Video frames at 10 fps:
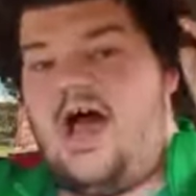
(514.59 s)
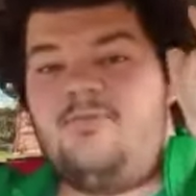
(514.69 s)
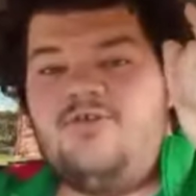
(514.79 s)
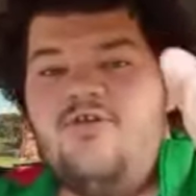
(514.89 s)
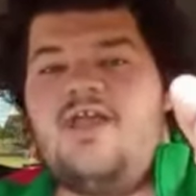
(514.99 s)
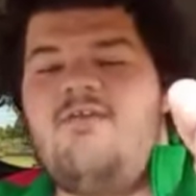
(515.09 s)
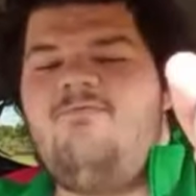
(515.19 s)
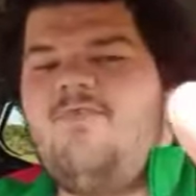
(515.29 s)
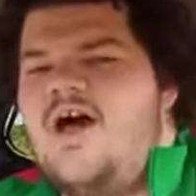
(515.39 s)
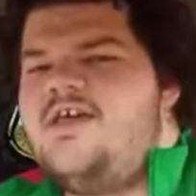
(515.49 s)
I'm doing a
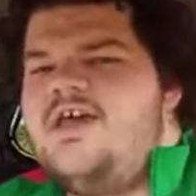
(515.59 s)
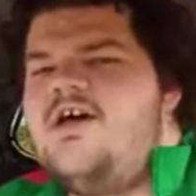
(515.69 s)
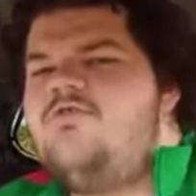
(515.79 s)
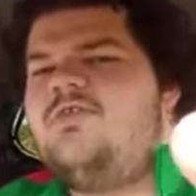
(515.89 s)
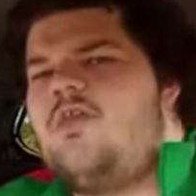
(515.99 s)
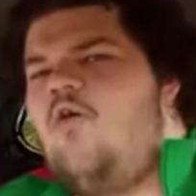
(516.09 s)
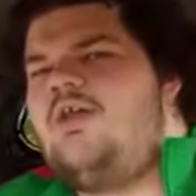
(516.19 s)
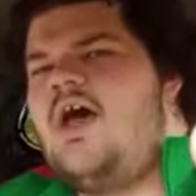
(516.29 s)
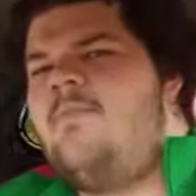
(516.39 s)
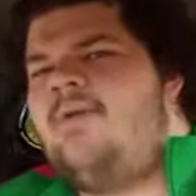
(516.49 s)
Funko
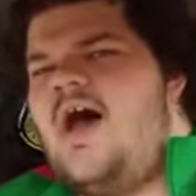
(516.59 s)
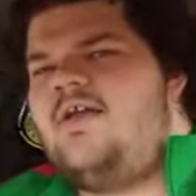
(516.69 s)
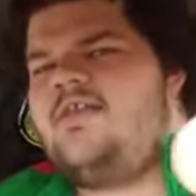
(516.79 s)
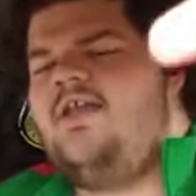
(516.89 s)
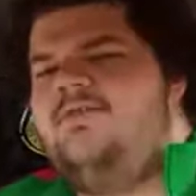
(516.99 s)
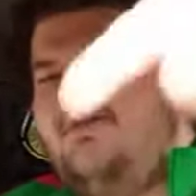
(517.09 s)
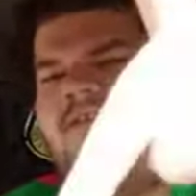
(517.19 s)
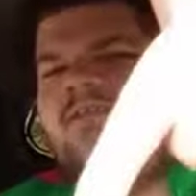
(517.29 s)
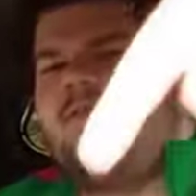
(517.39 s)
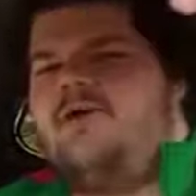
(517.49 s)
soda unboxing
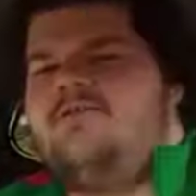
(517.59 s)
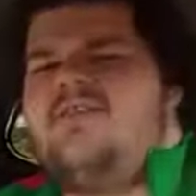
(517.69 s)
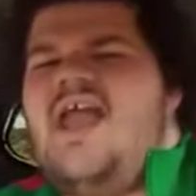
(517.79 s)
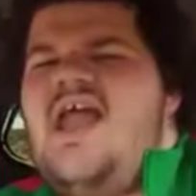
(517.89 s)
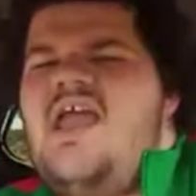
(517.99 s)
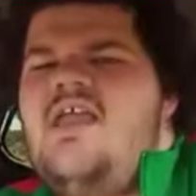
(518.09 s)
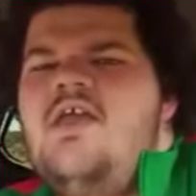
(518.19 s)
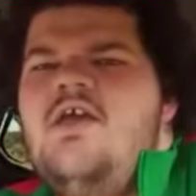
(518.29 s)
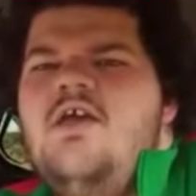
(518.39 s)
this Thursday.